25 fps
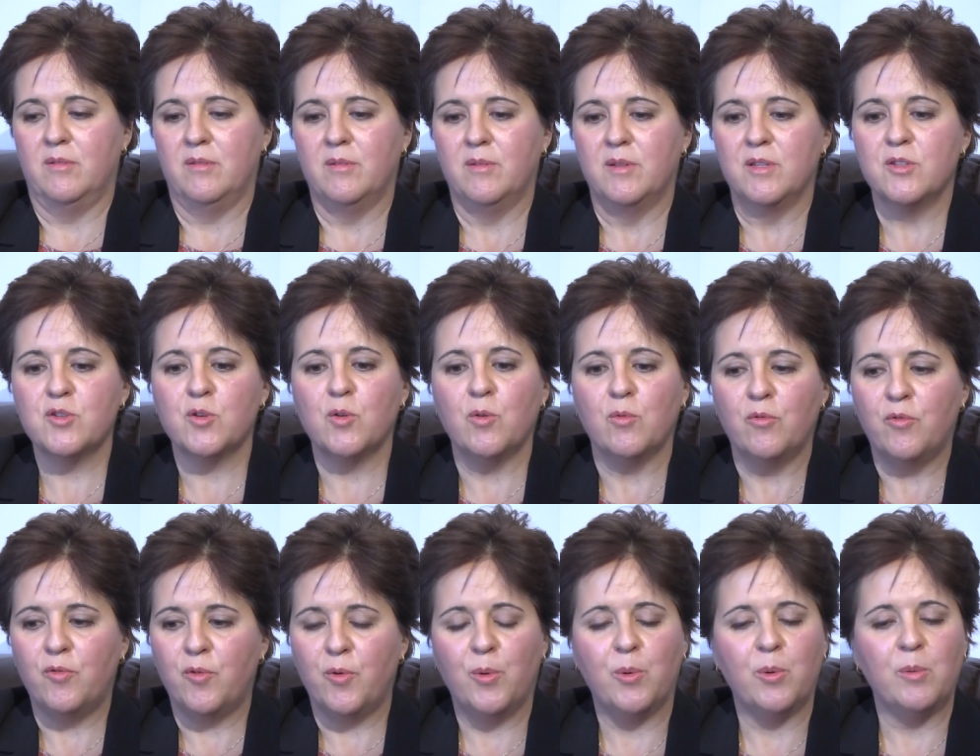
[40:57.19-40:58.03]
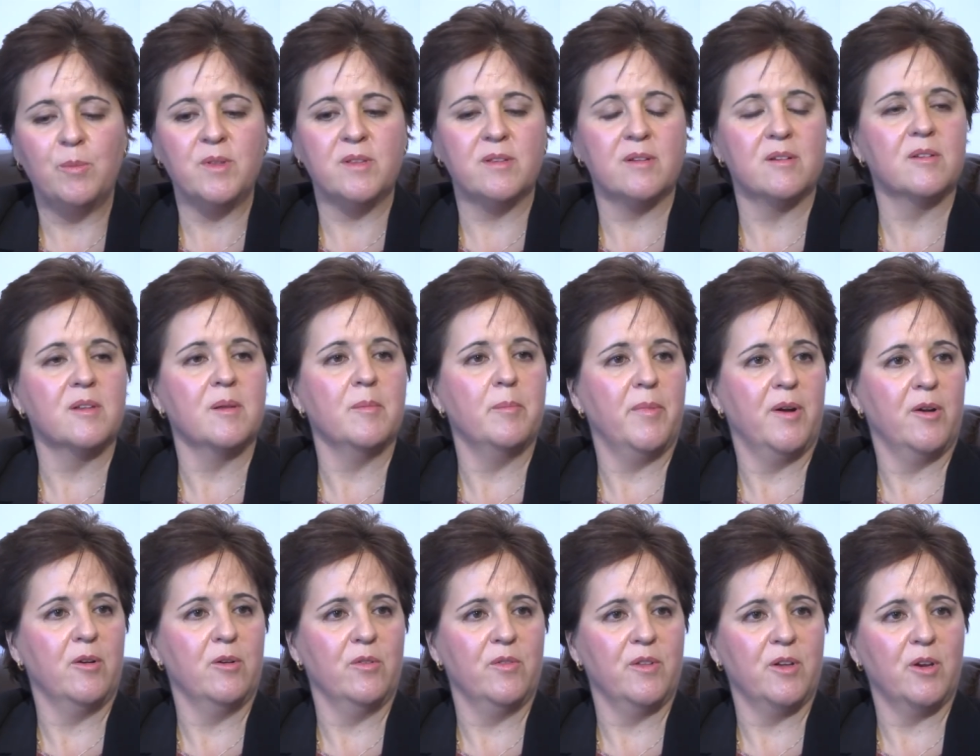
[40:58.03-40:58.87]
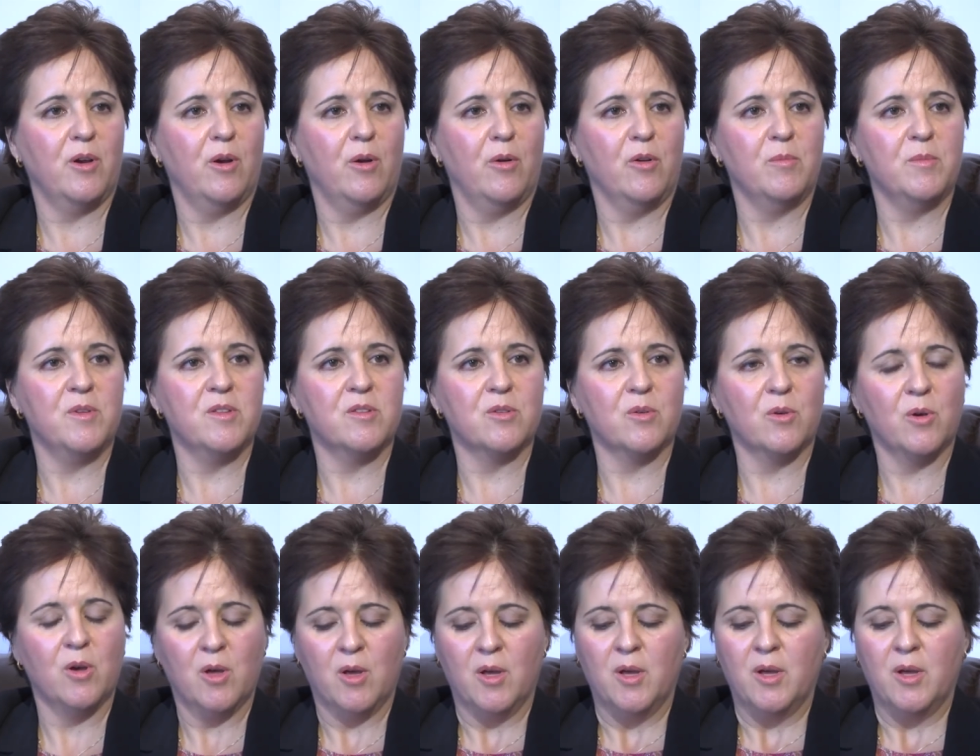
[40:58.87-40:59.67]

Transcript: disconform in certain part of the economy. So,